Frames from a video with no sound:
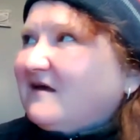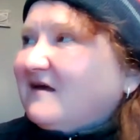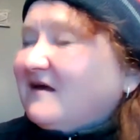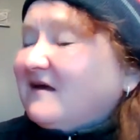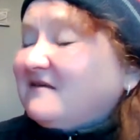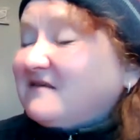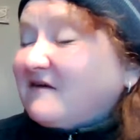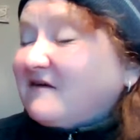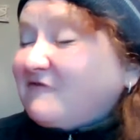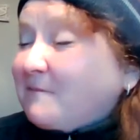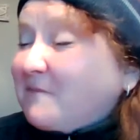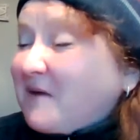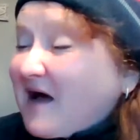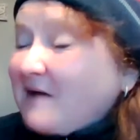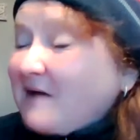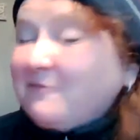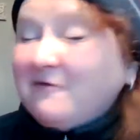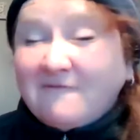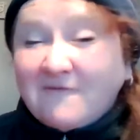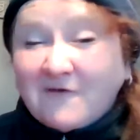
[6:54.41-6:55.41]
it's of a
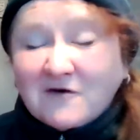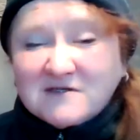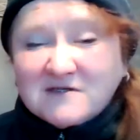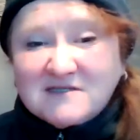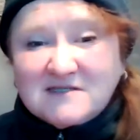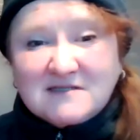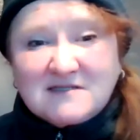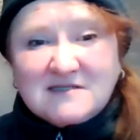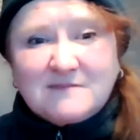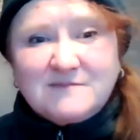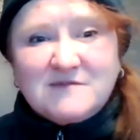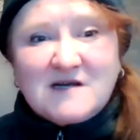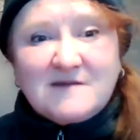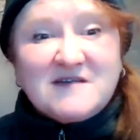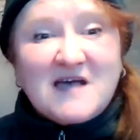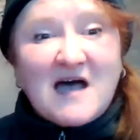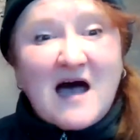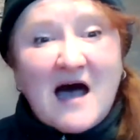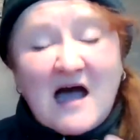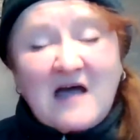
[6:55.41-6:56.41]
Bible verse that sometimes
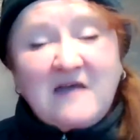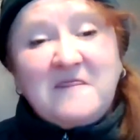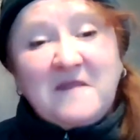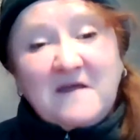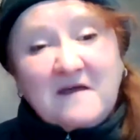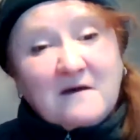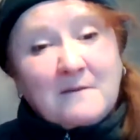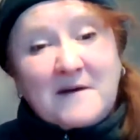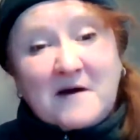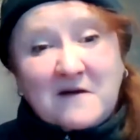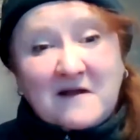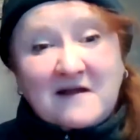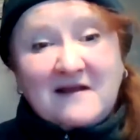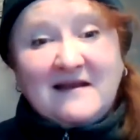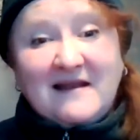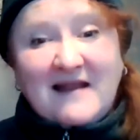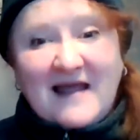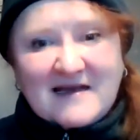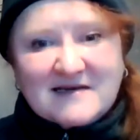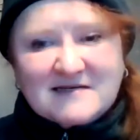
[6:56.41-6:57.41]
I think about
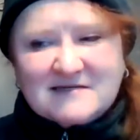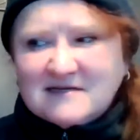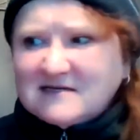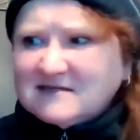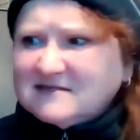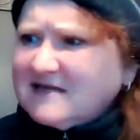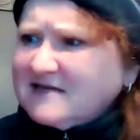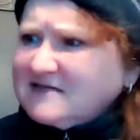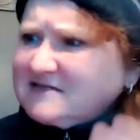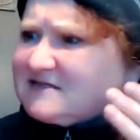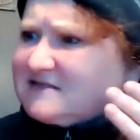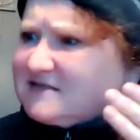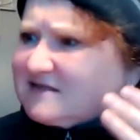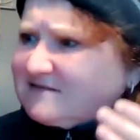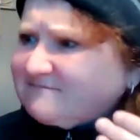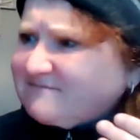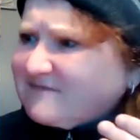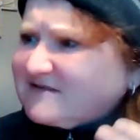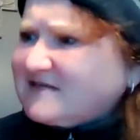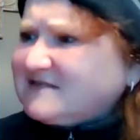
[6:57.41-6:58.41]
in Lent, because Lent is, as
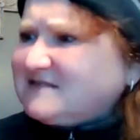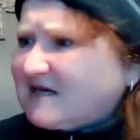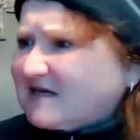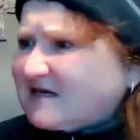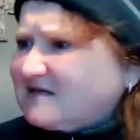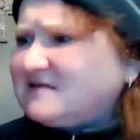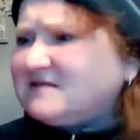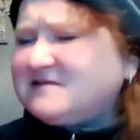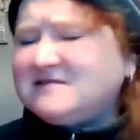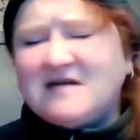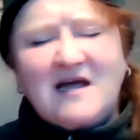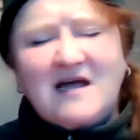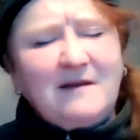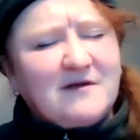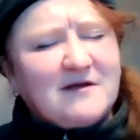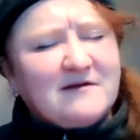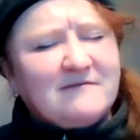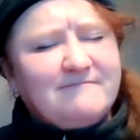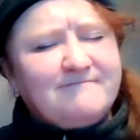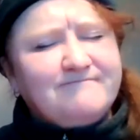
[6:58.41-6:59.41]
I said, it's a time
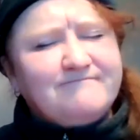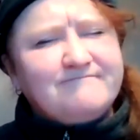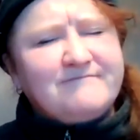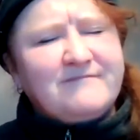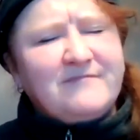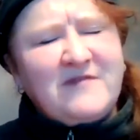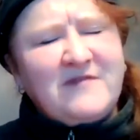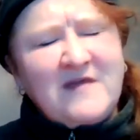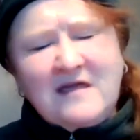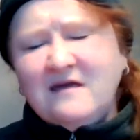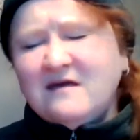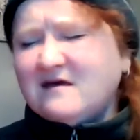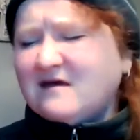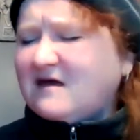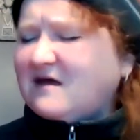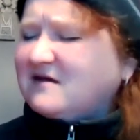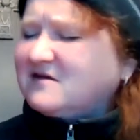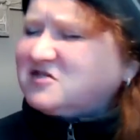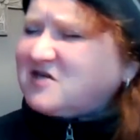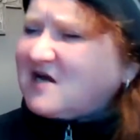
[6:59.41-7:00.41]
to think
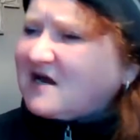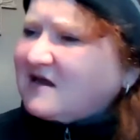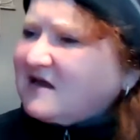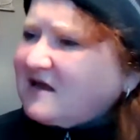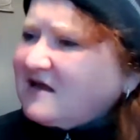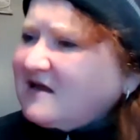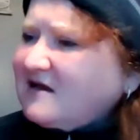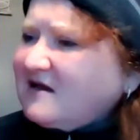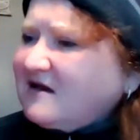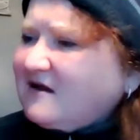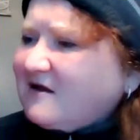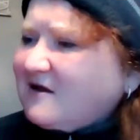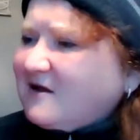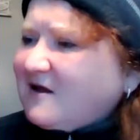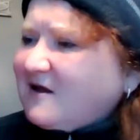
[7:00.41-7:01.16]
and check in.